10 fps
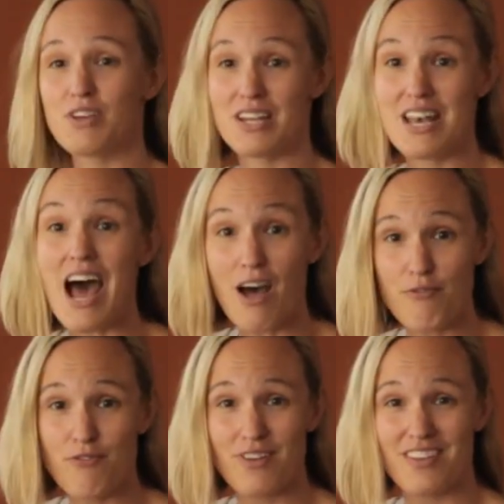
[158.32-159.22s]
giving
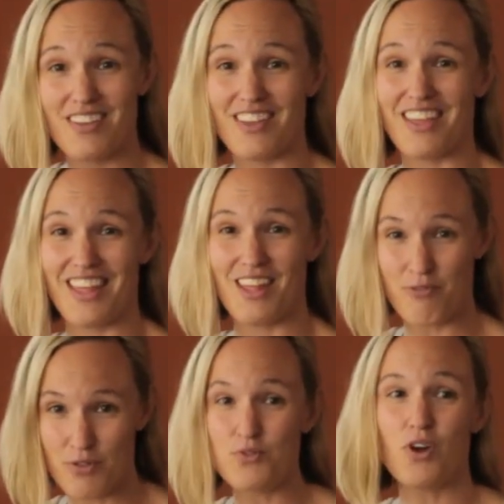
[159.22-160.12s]
enough
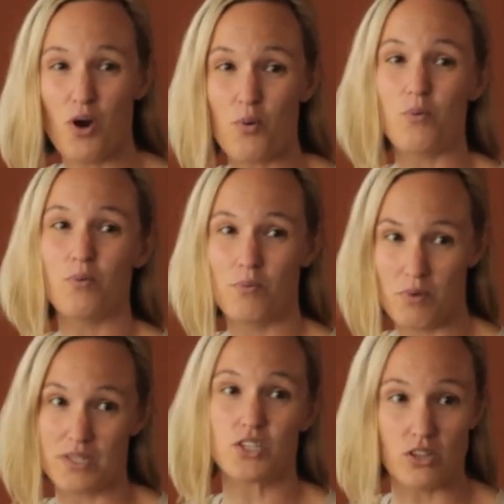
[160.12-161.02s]
if you know
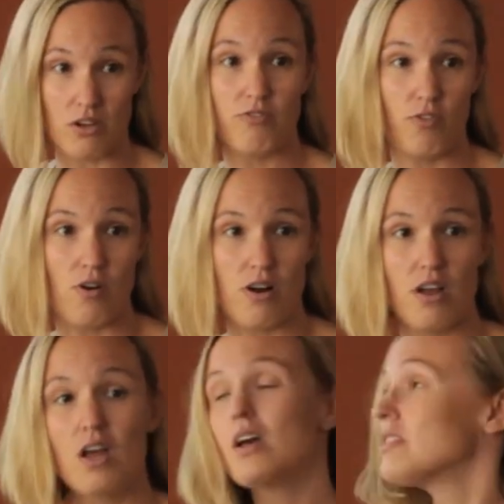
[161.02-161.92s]
what to look for.
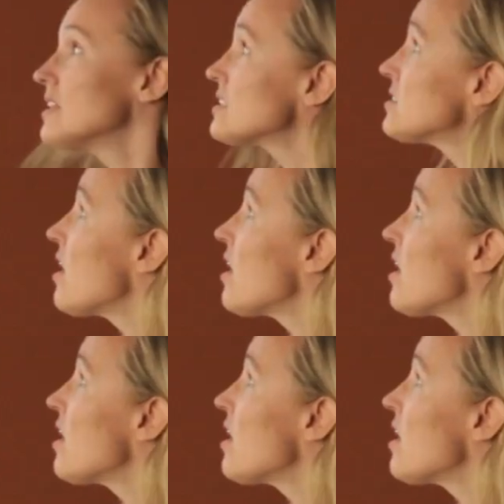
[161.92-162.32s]
This